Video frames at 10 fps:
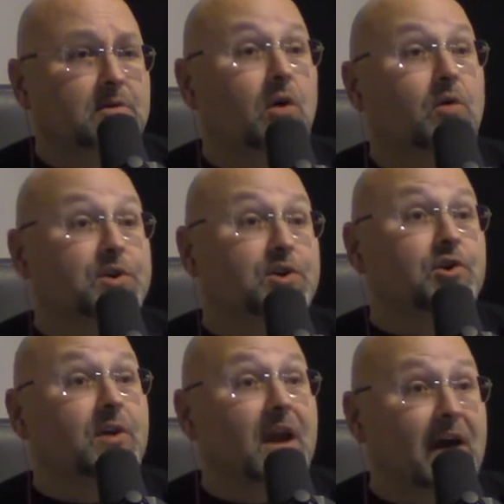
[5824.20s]
don't
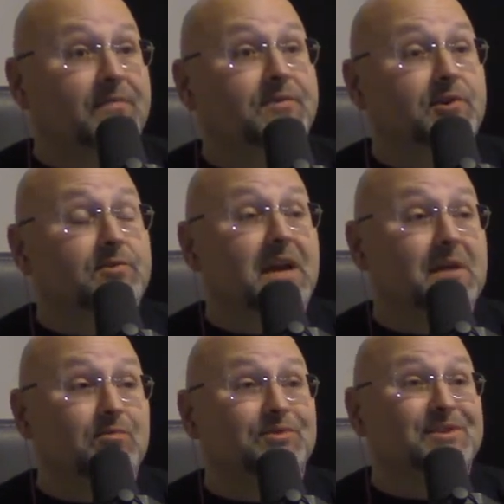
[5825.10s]
yearn after your
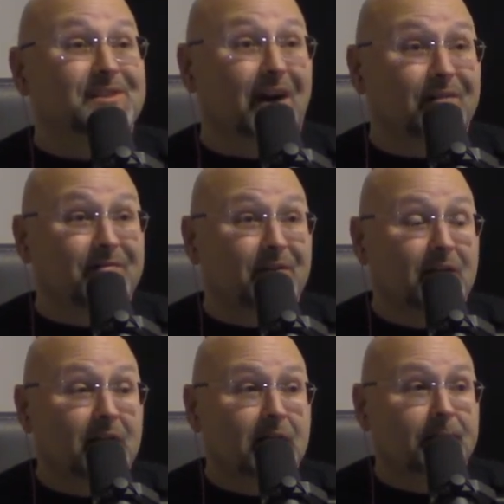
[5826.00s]
neighbor's stuff.
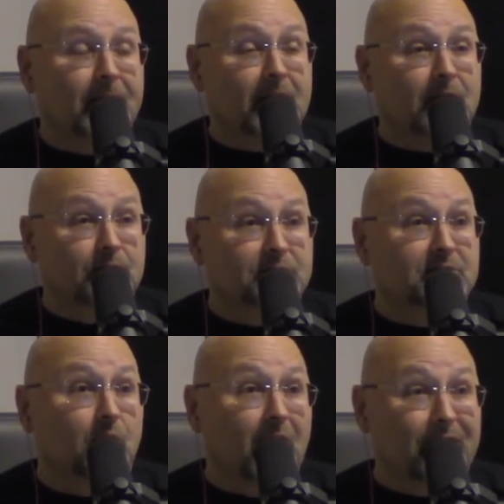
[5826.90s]
Yeah. That includes
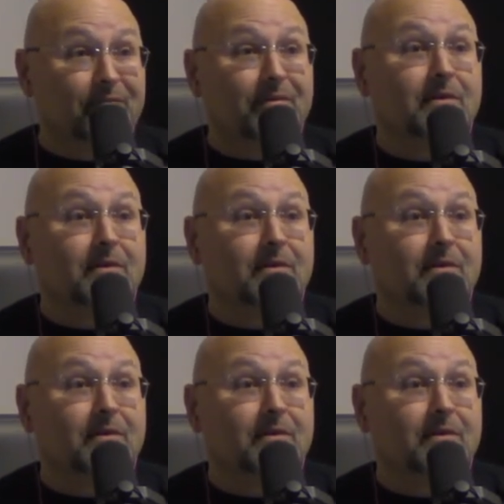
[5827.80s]
his wife.